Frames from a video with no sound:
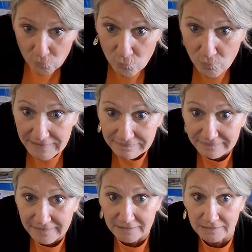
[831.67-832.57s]
went
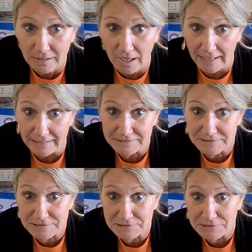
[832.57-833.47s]
the
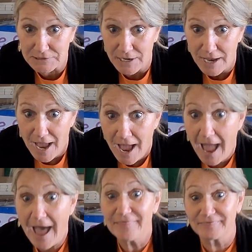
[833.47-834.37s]
lights,
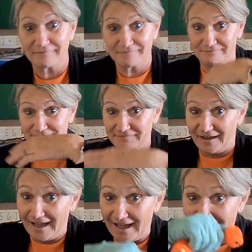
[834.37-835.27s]
and the
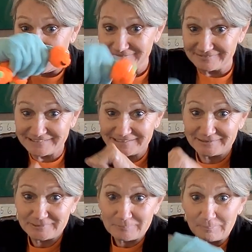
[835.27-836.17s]
5
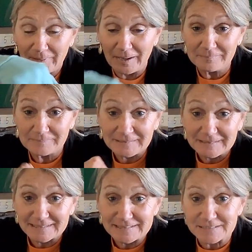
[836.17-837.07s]
little
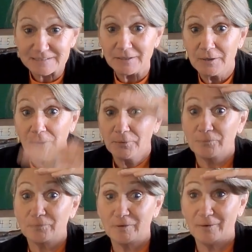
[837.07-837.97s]
pumpkins
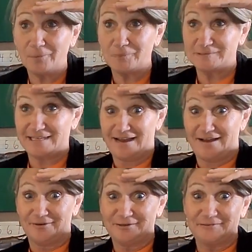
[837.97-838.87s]
rolled
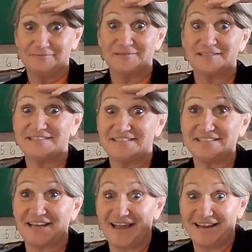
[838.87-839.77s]
out of
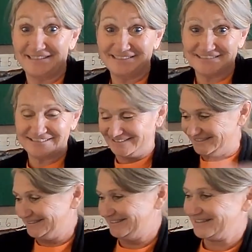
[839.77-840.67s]
sight.
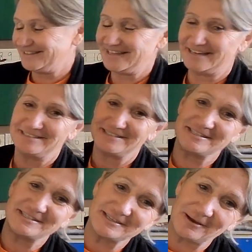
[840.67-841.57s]
That is
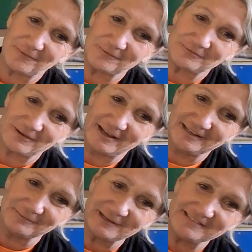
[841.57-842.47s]
so fun. We